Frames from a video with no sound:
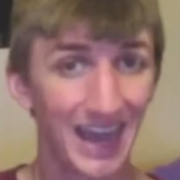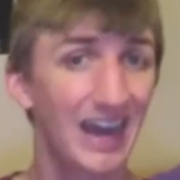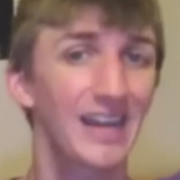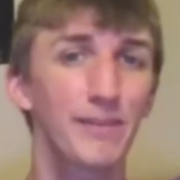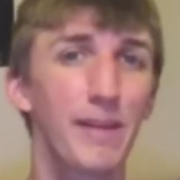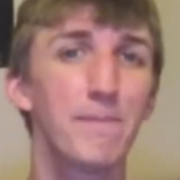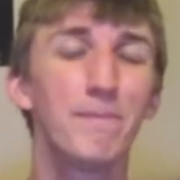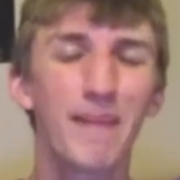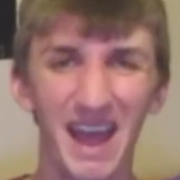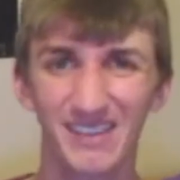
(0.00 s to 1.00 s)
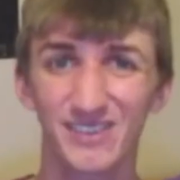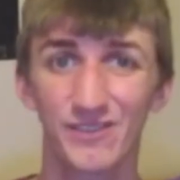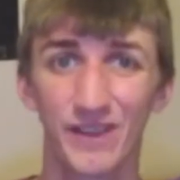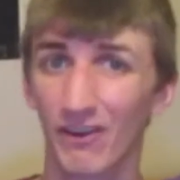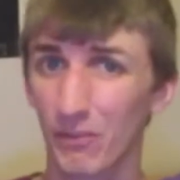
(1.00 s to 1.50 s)
I am a
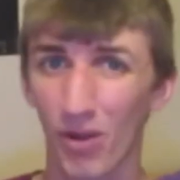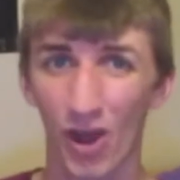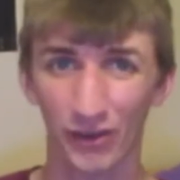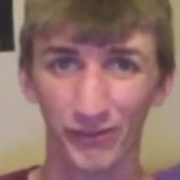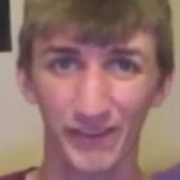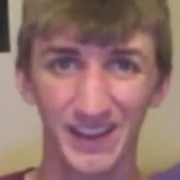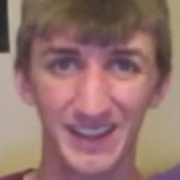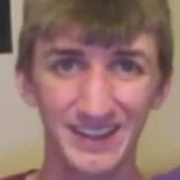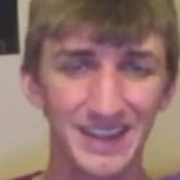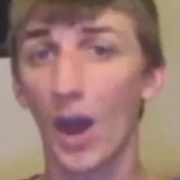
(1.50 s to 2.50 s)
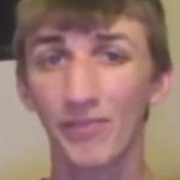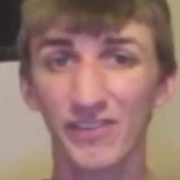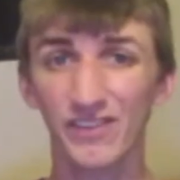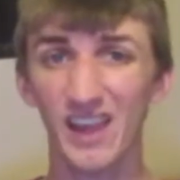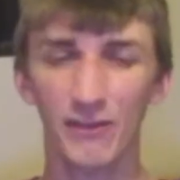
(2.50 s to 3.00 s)
massive Harry Potter fan.
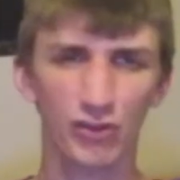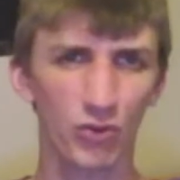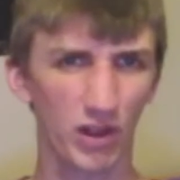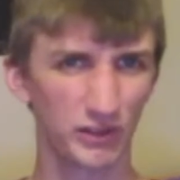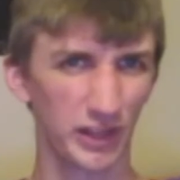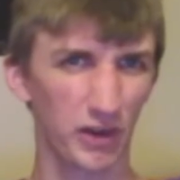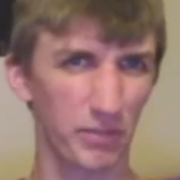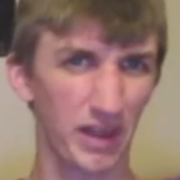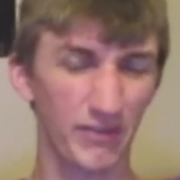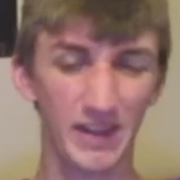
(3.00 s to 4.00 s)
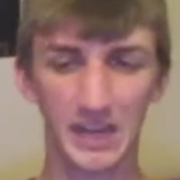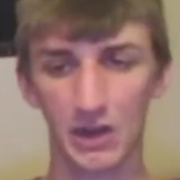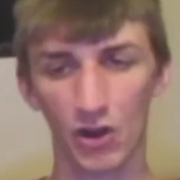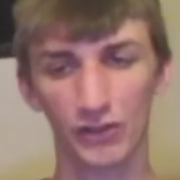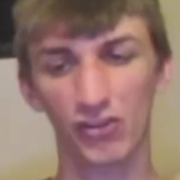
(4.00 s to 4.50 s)
Obviously, I've shown a little bit of it
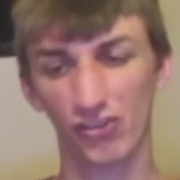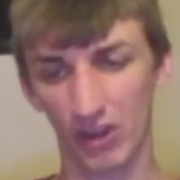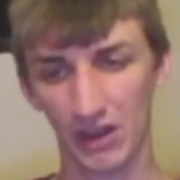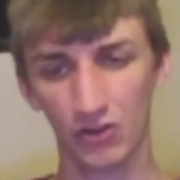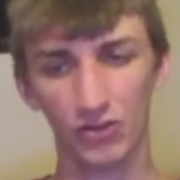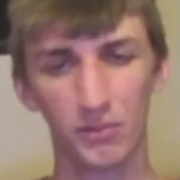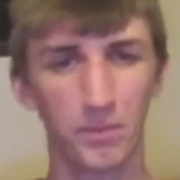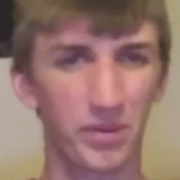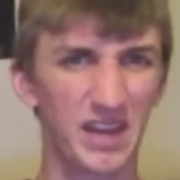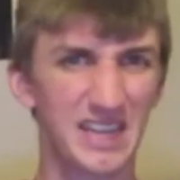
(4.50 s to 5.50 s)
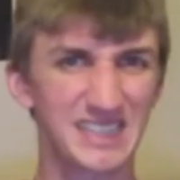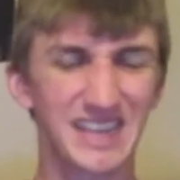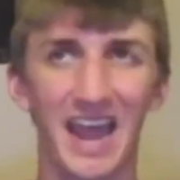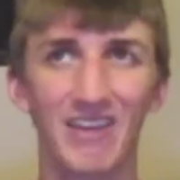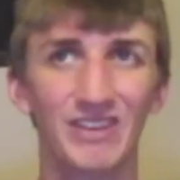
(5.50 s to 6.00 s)
here on the channel, but
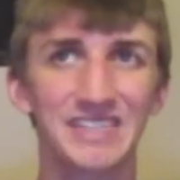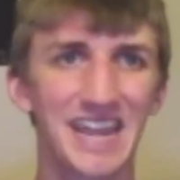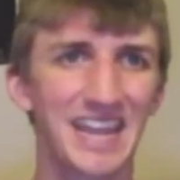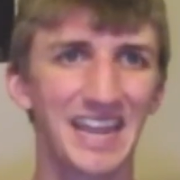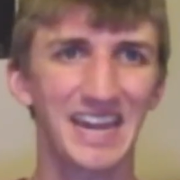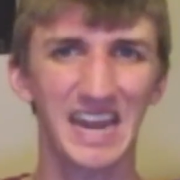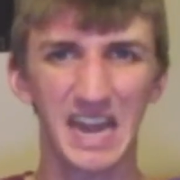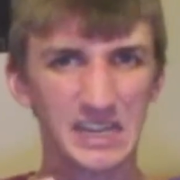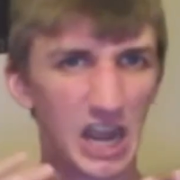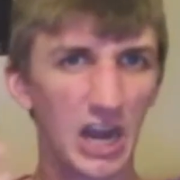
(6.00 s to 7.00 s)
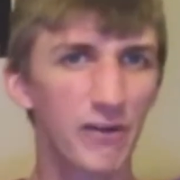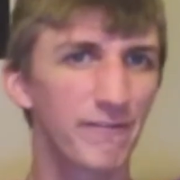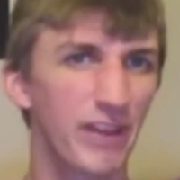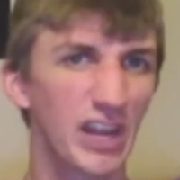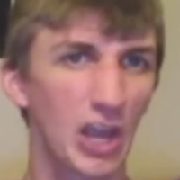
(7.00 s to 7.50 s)
I haven't taken an entire
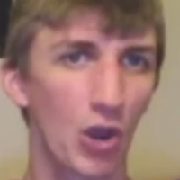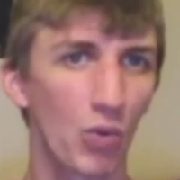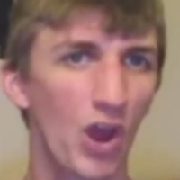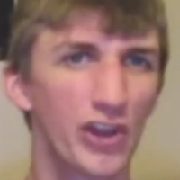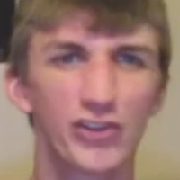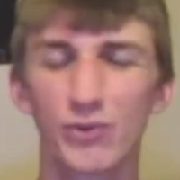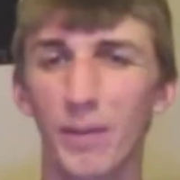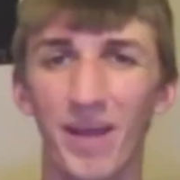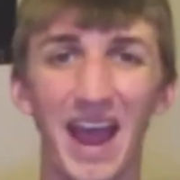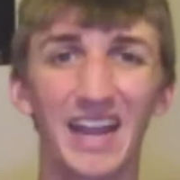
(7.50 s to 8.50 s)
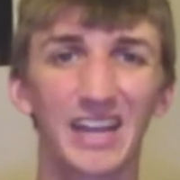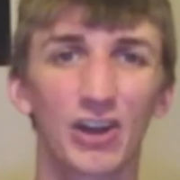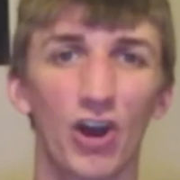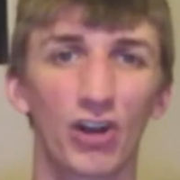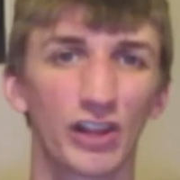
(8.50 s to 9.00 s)
video to unpack it
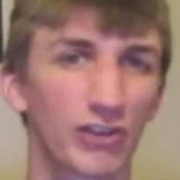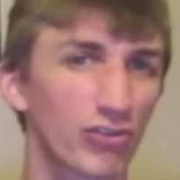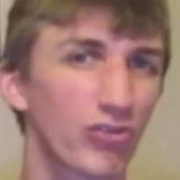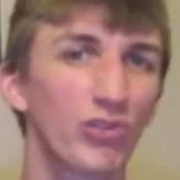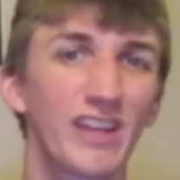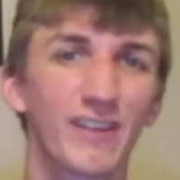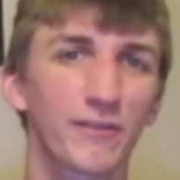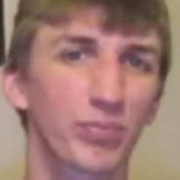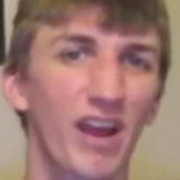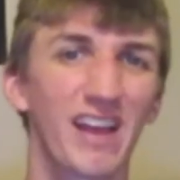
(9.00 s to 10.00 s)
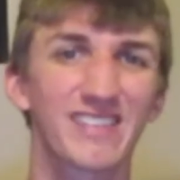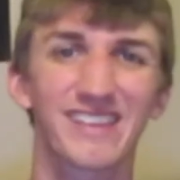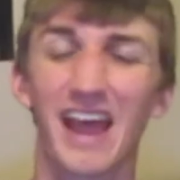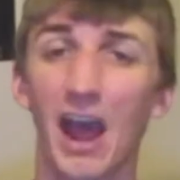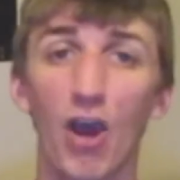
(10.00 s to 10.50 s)
all and truly express
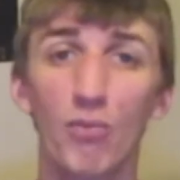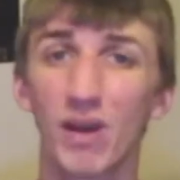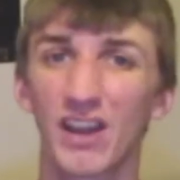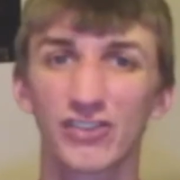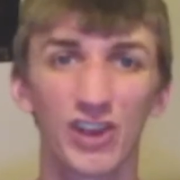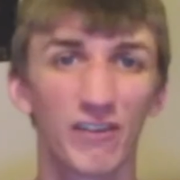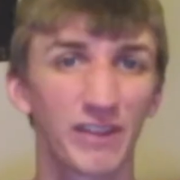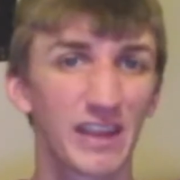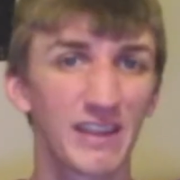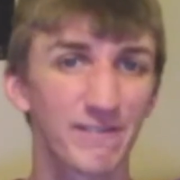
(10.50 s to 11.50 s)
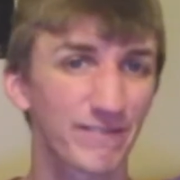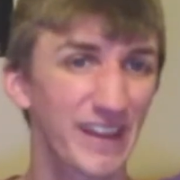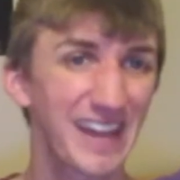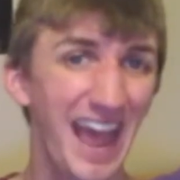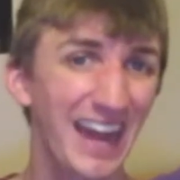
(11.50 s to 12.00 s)
how much of a
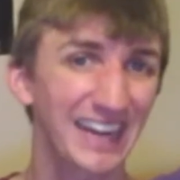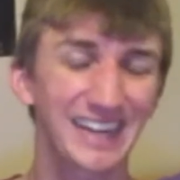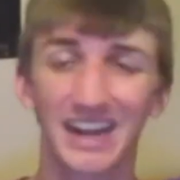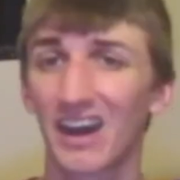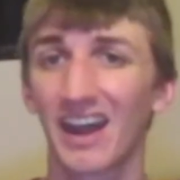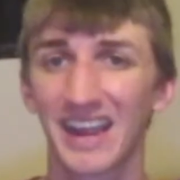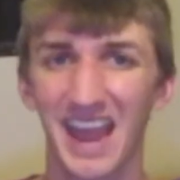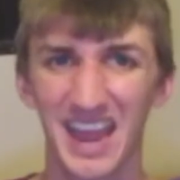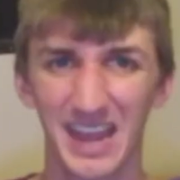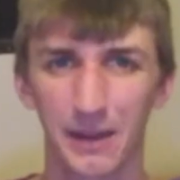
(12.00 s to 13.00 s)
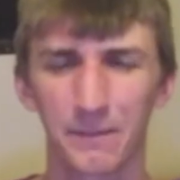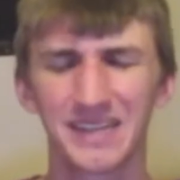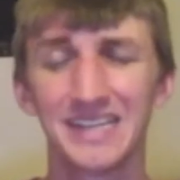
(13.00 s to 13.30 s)
fanatic I am.